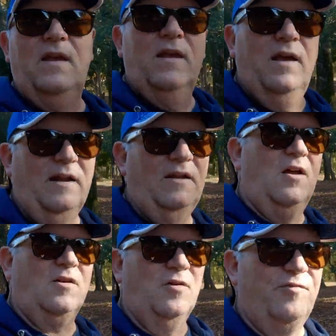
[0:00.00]
I did
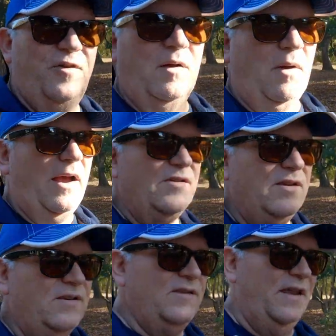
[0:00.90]
talk to a friend of mine. She
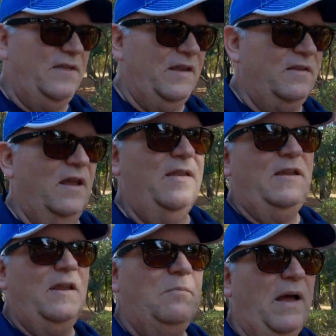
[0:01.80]
said that they
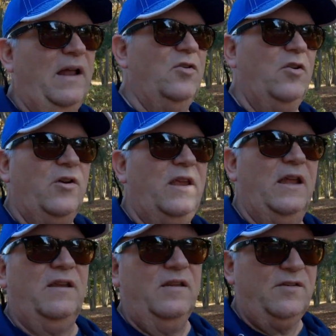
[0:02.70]
did buy a turkey
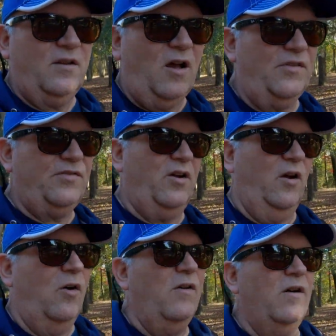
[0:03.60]
at
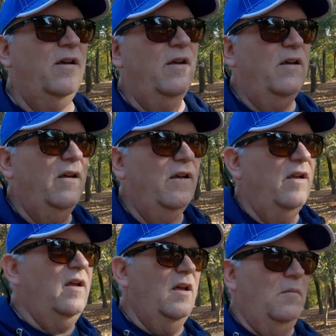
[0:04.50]
Costco,
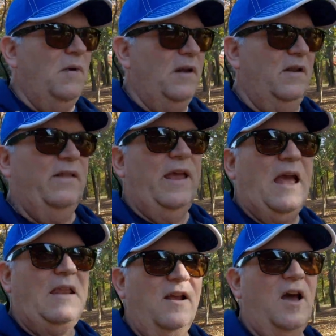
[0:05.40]
but they had
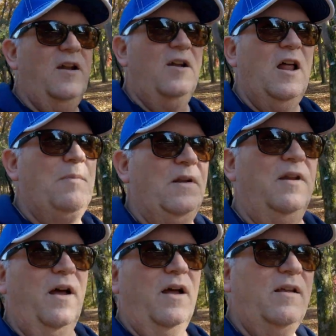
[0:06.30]
to cut it up
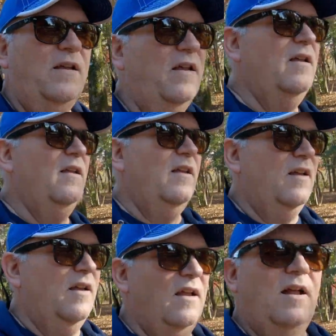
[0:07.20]
into
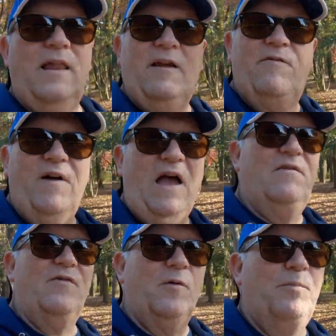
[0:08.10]
like 5
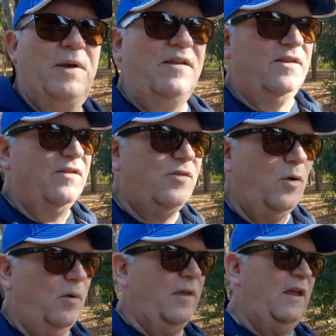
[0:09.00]
different pieces
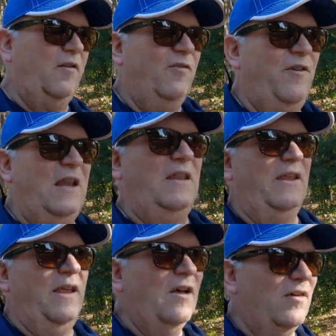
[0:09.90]
so they could fit it in
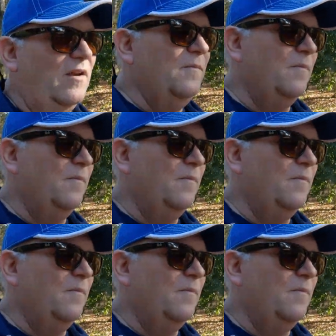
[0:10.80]
the oven.